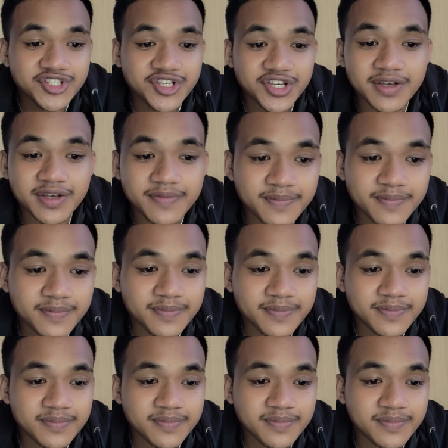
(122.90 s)
chef,
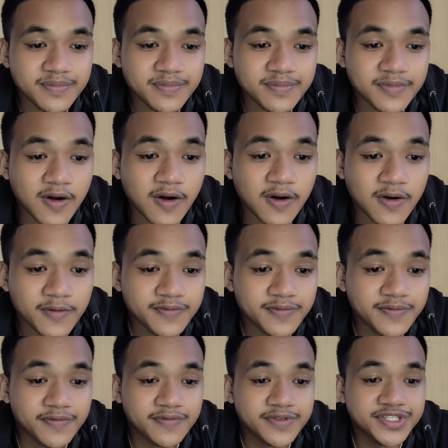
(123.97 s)
of
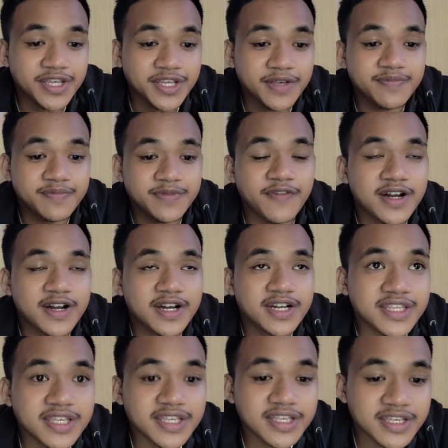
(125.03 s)
chef de
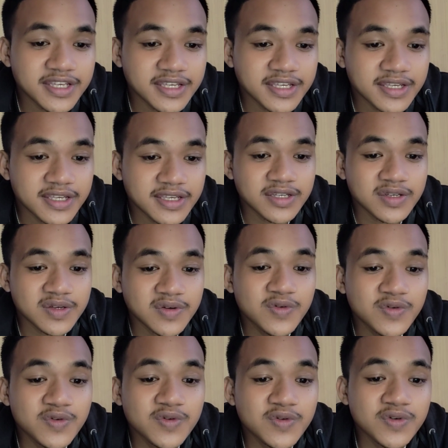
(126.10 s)
partie,
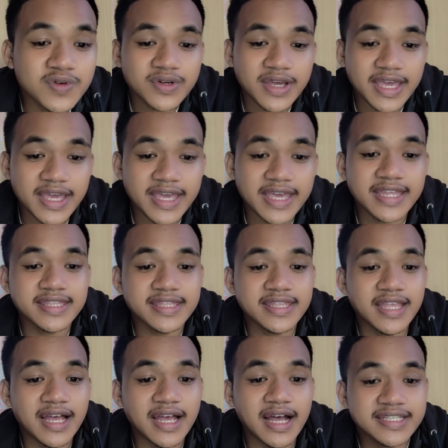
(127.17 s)
cook, and
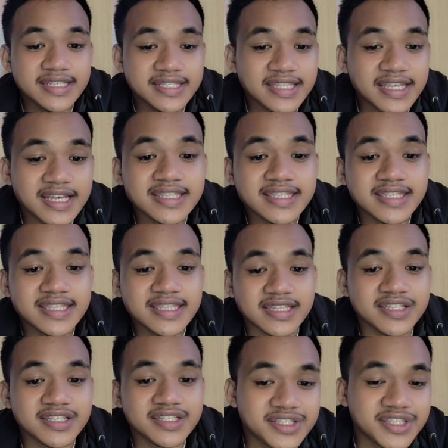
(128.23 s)
assistant in
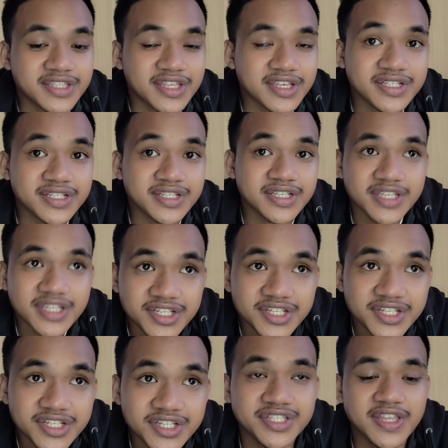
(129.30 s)
each
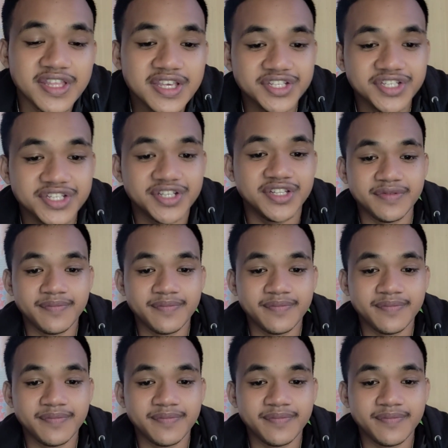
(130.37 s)
station.